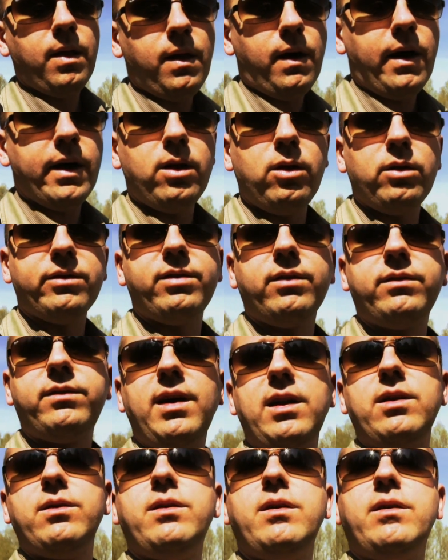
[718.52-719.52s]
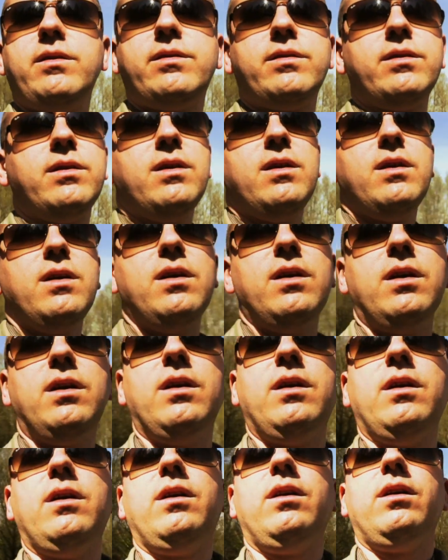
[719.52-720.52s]
I'll also tell you this,
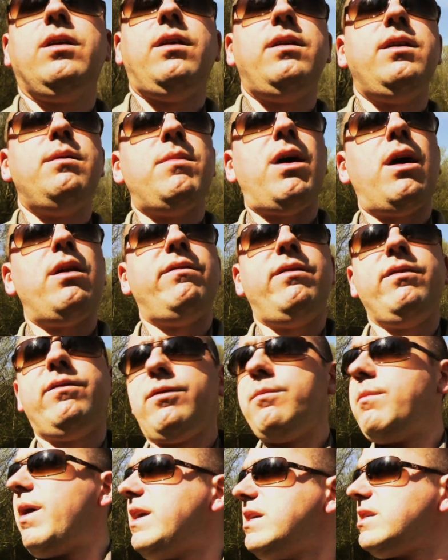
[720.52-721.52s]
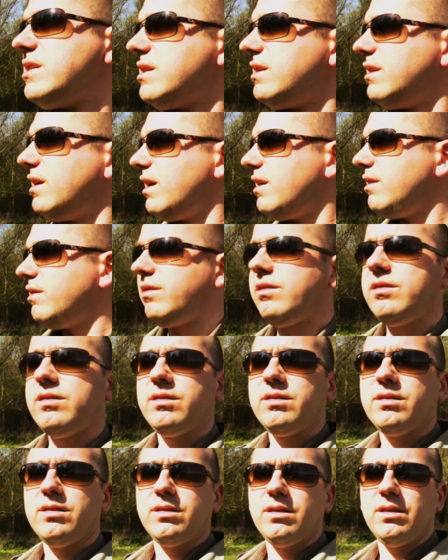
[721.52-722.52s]
the amount of information that
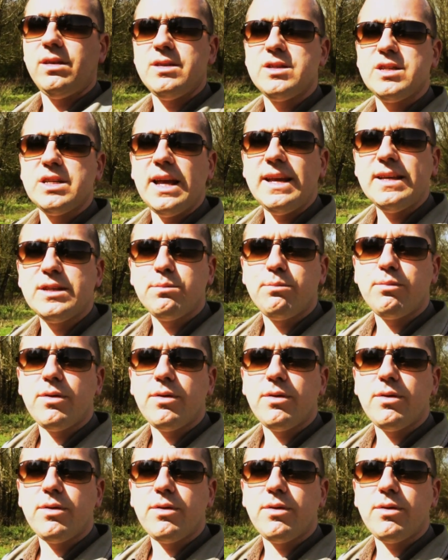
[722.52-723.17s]
is